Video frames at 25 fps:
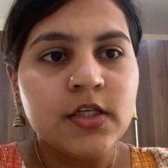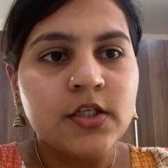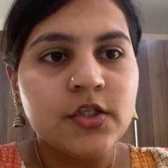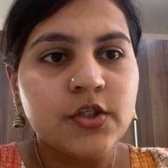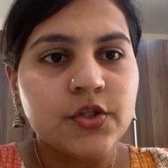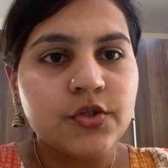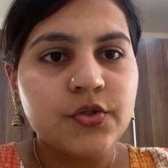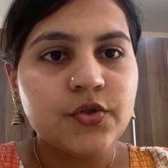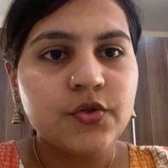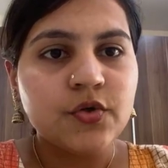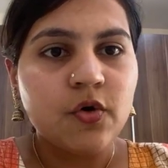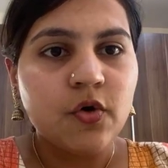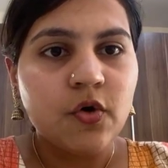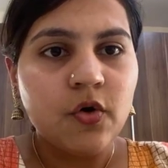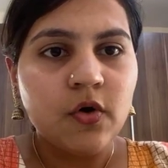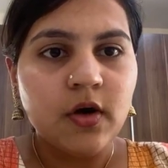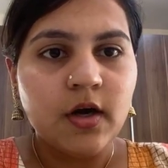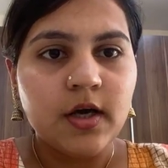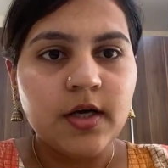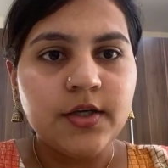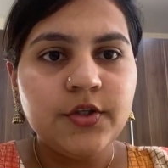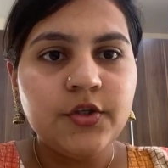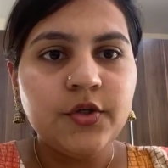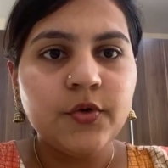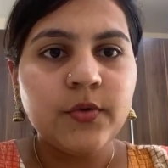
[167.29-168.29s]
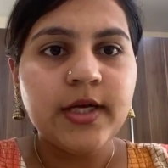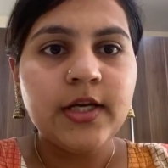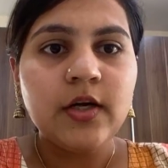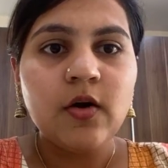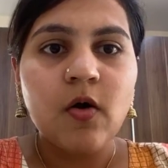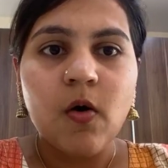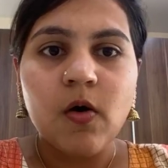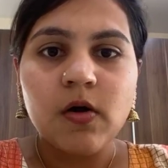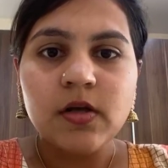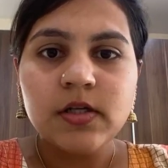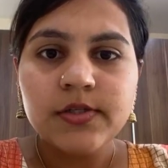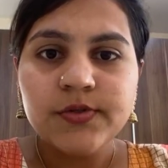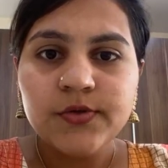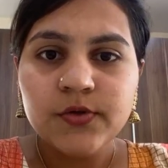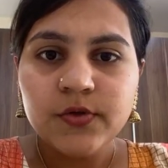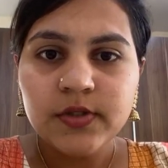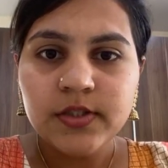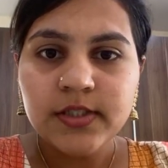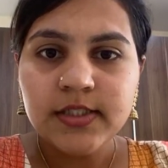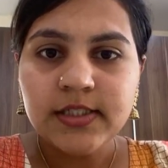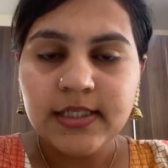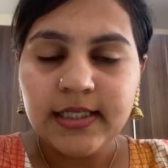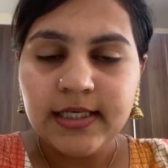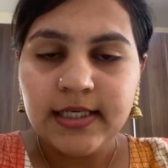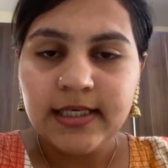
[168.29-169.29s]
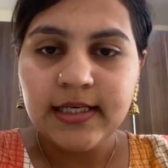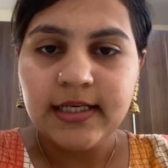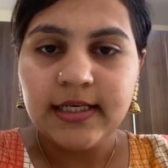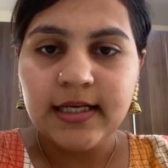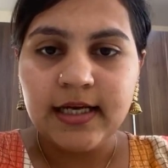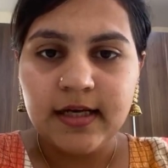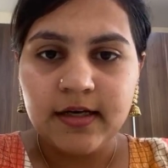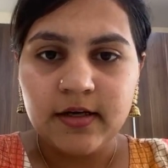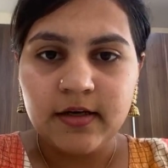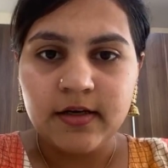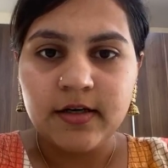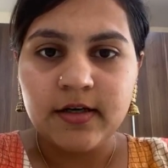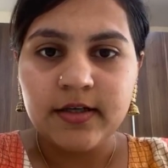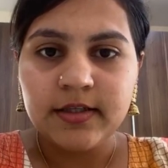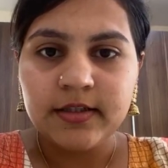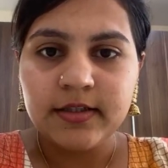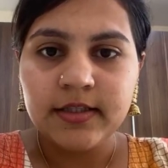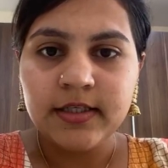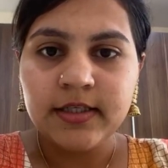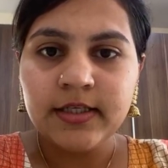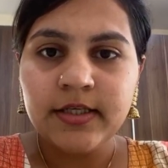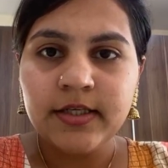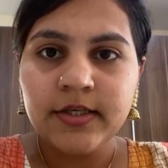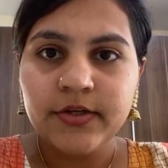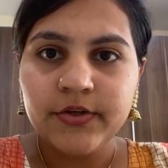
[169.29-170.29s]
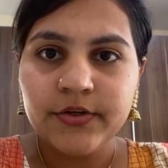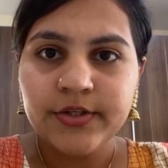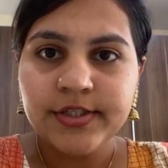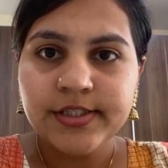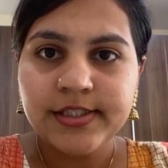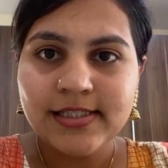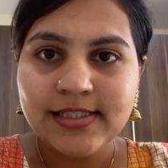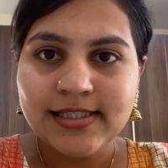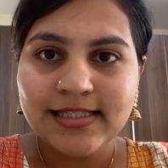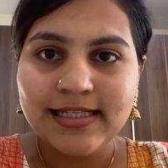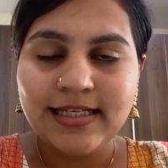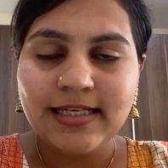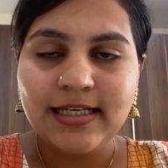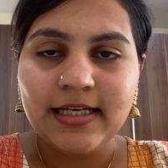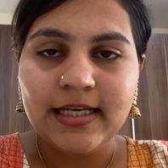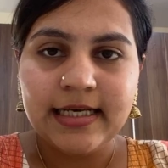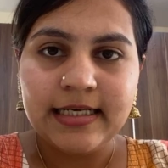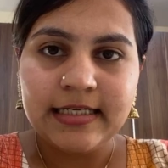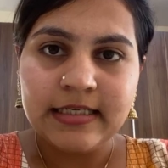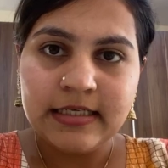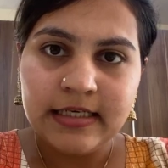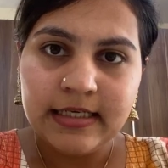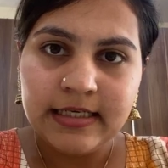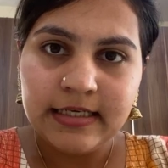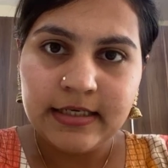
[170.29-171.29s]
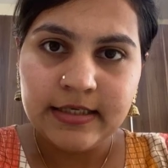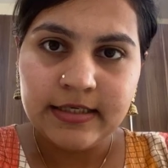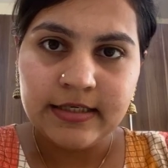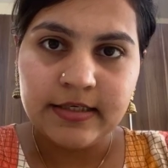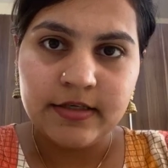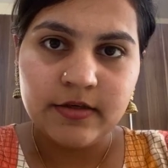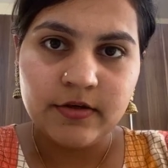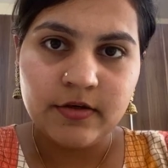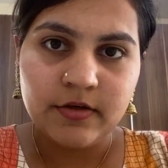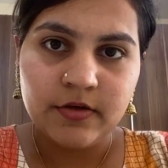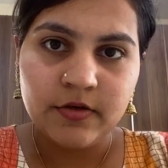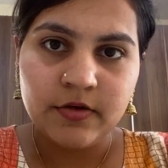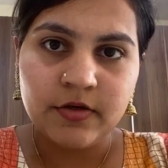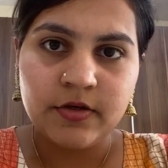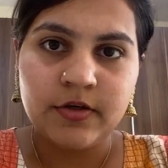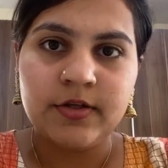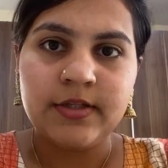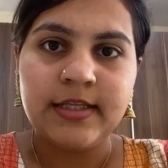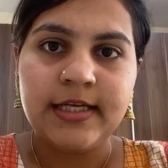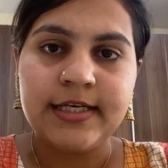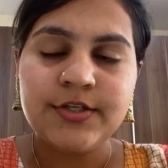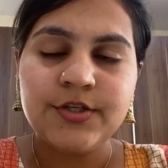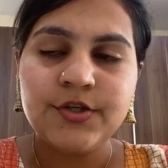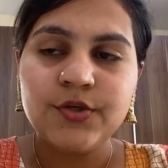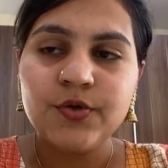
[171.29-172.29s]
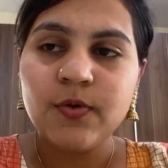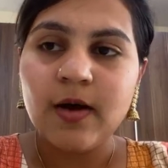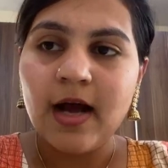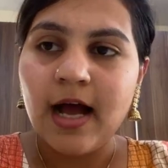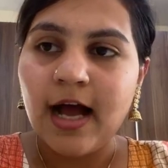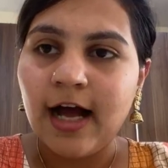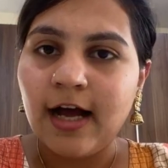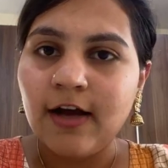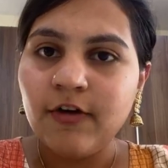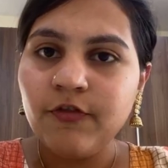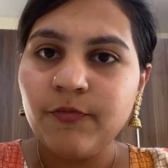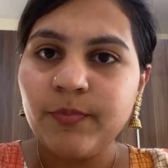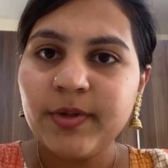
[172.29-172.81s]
So you can also see the nearest ENT that you have,